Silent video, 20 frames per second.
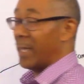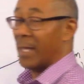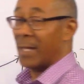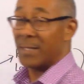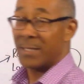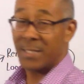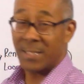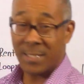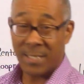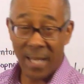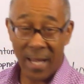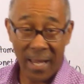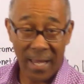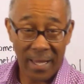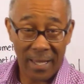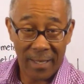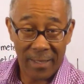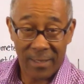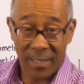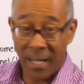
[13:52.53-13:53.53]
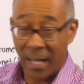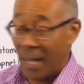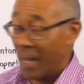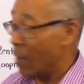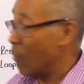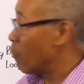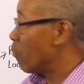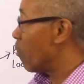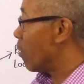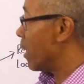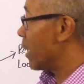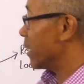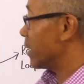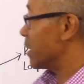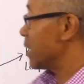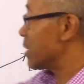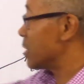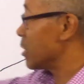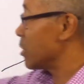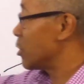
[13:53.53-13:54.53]
Instead, I
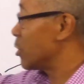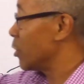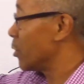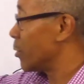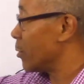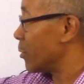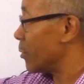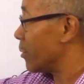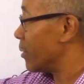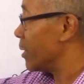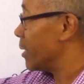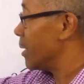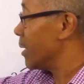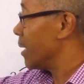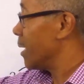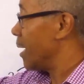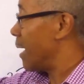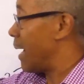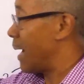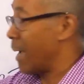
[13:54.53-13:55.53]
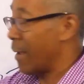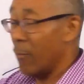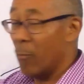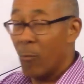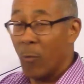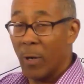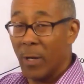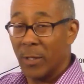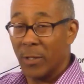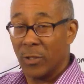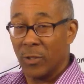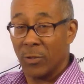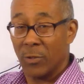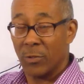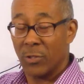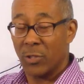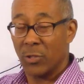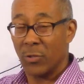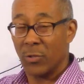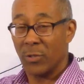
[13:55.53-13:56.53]
want, this is you, I want
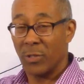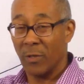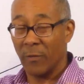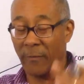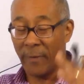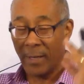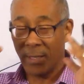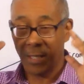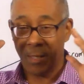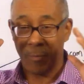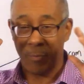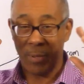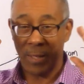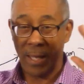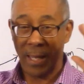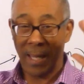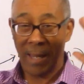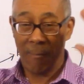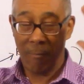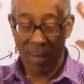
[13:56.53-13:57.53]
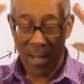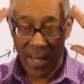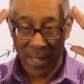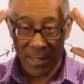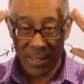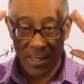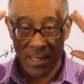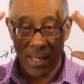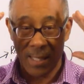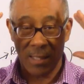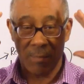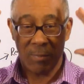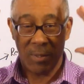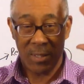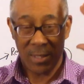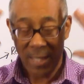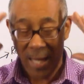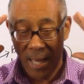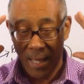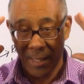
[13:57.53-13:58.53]
you to develop a mindset and
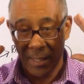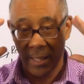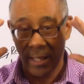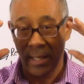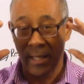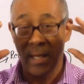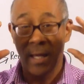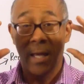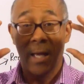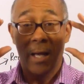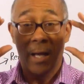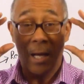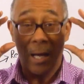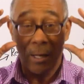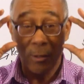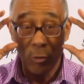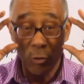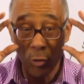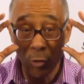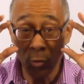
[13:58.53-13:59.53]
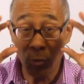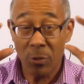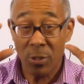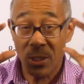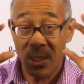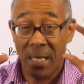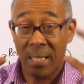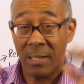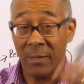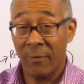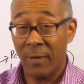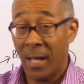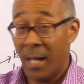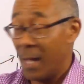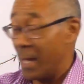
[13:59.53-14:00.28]
mentality, a new set of